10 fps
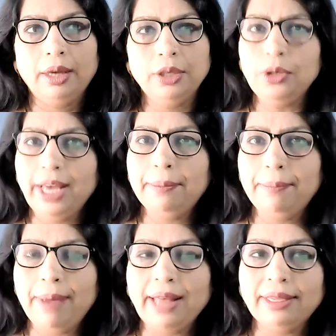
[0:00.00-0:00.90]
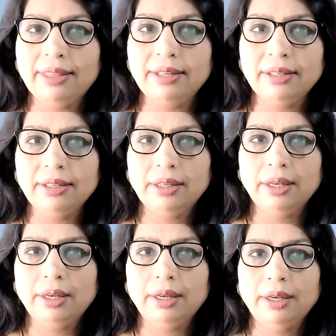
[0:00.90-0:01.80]
Do you like math
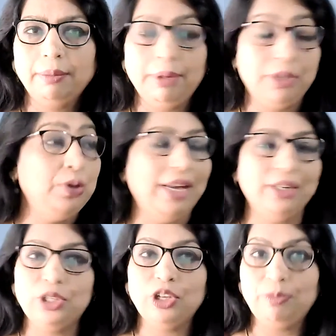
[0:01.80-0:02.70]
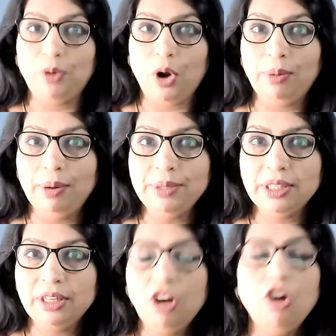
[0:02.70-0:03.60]
because you like to solve
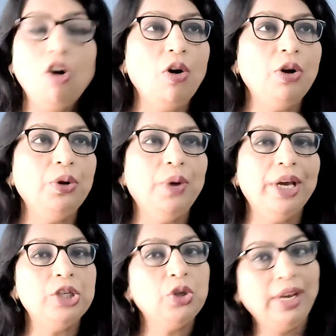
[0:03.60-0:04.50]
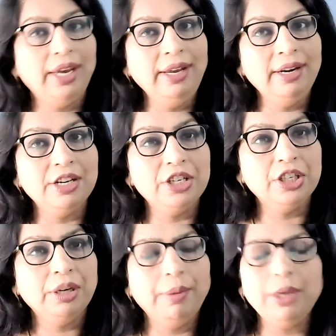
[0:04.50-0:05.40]
problems? Or do you enjoy
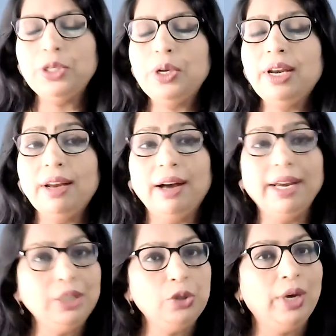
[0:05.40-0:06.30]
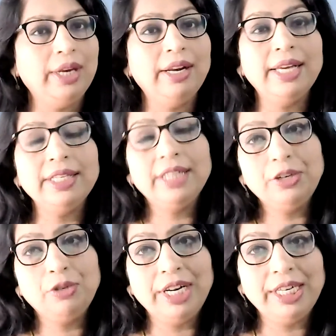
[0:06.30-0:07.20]
English because you like to analyze
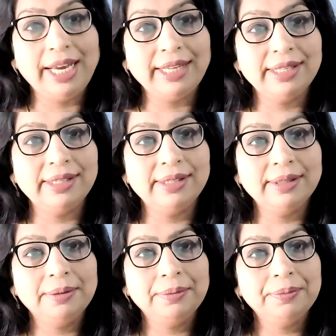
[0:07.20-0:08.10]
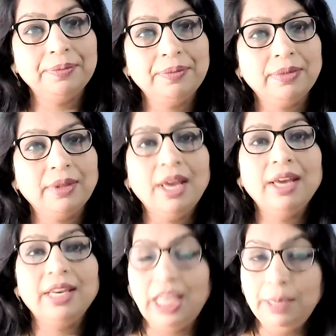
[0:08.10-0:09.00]
literary texts?
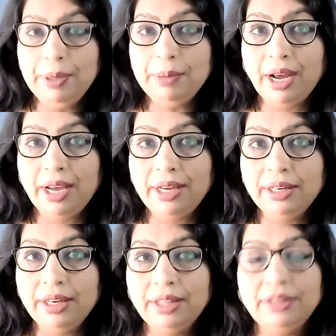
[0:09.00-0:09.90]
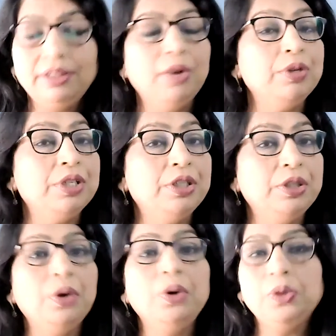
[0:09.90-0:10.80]
Keep in mind, there is
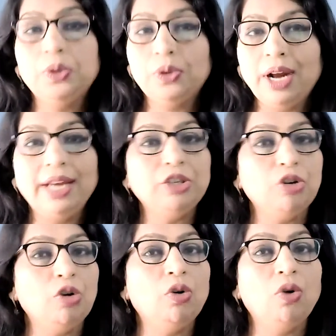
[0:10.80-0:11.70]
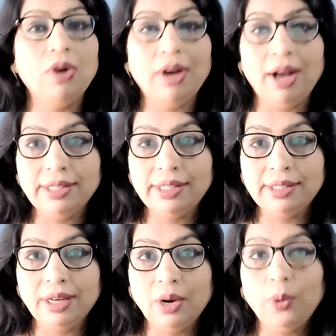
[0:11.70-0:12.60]
no right or wrong
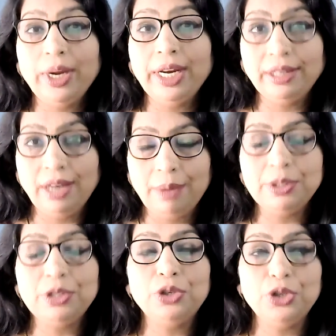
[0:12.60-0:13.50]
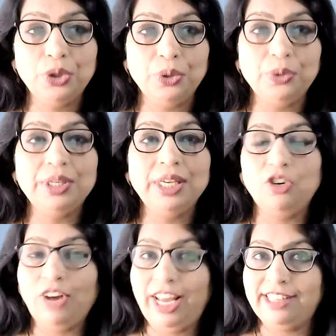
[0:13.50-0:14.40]
answer when it comes to choosing
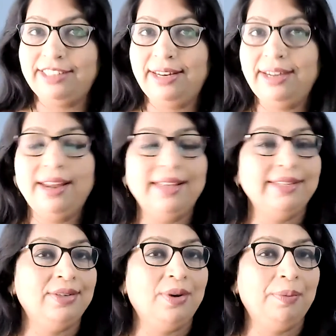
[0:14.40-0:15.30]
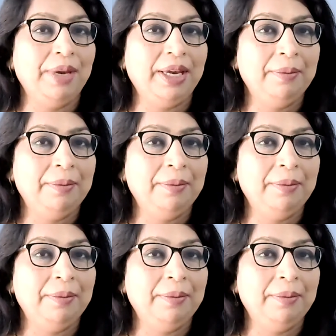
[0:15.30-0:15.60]
your extended essay topic.